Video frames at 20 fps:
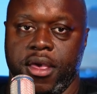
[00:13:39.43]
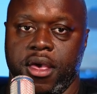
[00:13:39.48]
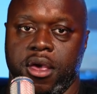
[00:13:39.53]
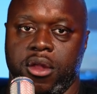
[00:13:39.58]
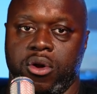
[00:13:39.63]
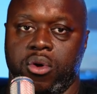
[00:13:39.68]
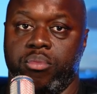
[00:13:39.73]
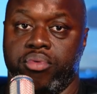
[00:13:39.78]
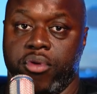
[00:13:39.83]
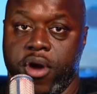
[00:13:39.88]

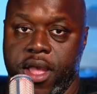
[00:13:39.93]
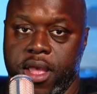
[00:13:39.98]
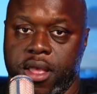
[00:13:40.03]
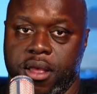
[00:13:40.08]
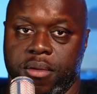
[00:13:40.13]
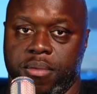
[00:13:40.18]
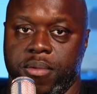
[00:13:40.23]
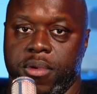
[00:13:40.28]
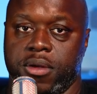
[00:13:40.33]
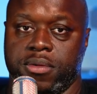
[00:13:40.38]
It'll
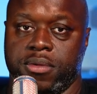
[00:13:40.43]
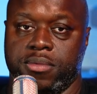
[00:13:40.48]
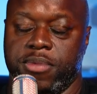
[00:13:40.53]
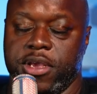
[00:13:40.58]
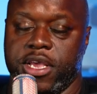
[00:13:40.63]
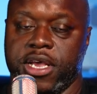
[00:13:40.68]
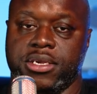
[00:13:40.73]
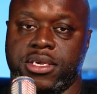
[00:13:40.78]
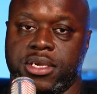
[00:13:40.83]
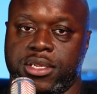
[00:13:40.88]
break uh,
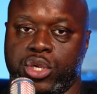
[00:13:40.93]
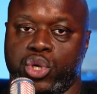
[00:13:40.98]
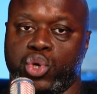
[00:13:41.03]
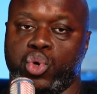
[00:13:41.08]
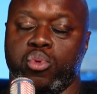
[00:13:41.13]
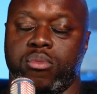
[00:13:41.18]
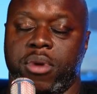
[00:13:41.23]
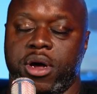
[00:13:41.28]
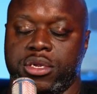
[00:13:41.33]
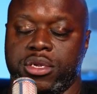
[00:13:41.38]
because it's
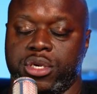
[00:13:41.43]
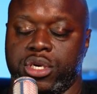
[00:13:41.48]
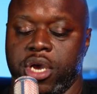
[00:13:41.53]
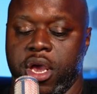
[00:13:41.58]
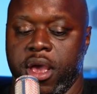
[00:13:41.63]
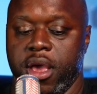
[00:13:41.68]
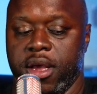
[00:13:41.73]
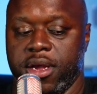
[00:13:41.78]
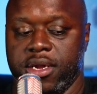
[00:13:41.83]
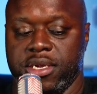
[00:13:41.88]
too much
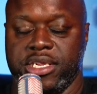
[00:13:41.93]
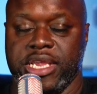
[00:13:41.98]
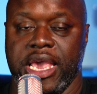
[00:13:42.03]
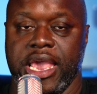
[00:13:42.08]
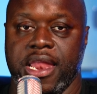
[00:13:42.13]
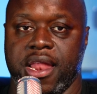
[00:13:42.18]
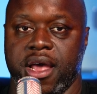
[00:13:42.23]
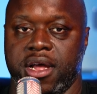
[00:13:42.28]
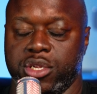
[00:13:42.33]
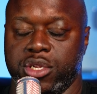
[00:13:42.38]

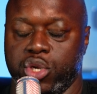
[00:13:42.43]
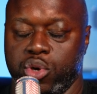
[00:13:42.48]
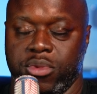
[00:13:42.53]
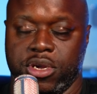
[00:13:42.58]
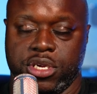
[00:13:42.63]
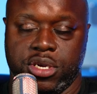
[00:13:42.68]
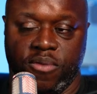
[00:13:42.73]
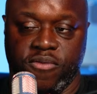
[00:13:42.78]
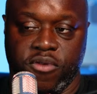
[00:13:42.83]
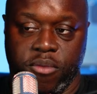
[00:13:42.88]
data, too
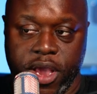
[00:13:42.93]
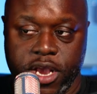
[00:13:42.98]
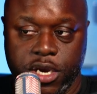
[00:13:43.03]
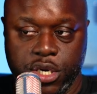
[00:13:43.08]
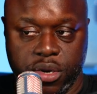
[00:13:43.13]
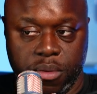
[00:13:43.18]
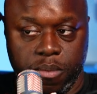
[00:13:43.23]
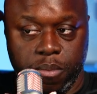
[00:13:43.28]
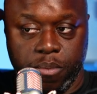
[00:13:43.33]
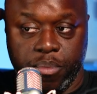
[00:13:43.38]
much
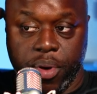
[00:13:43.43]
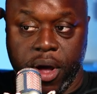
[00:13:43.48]
information.